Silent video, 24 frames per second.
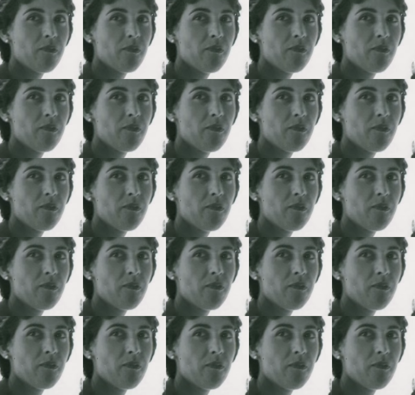and I
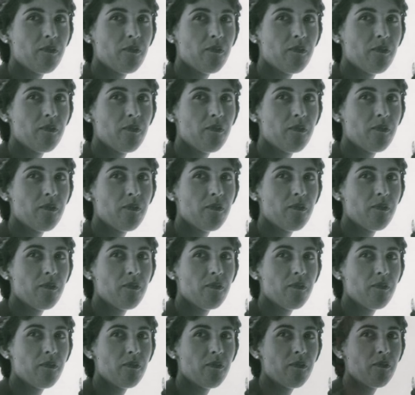have a lot of problems.
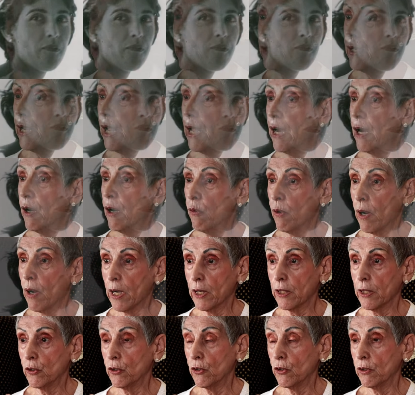Now
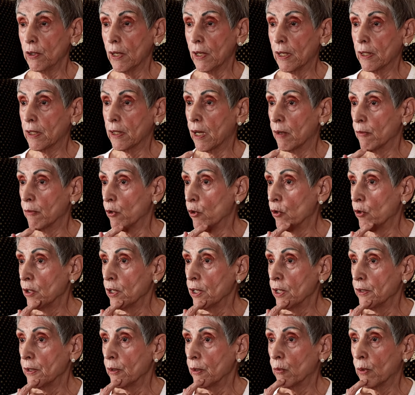I, I have
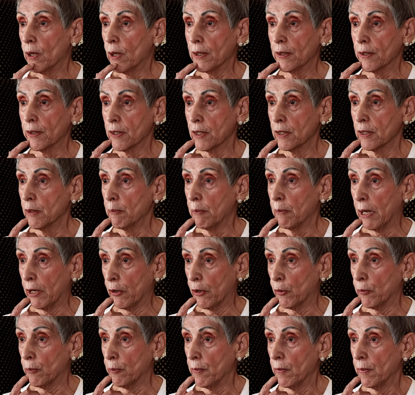only the ones in the
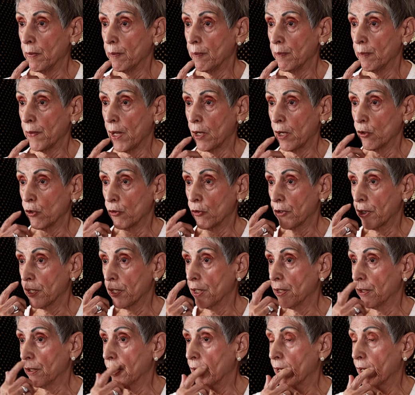bottom. I
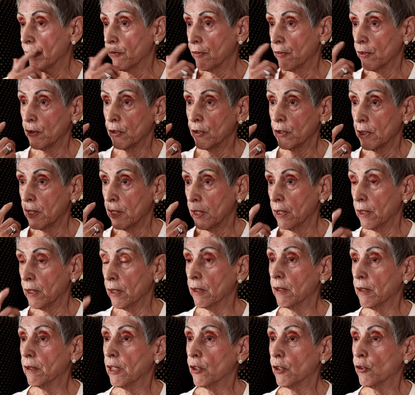already have the,
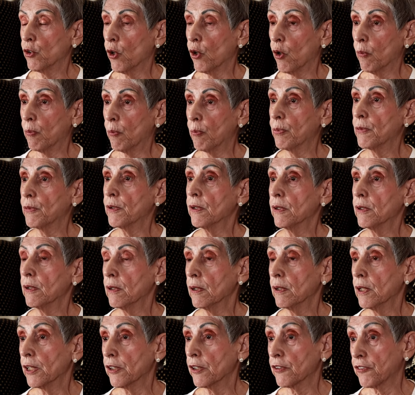the top
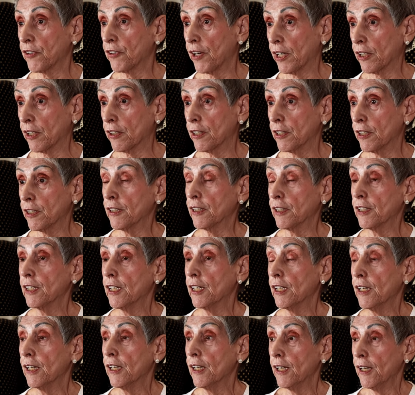extracted
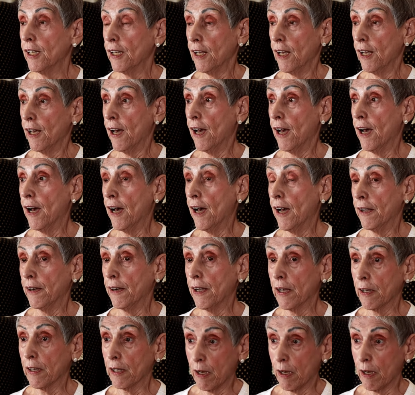and I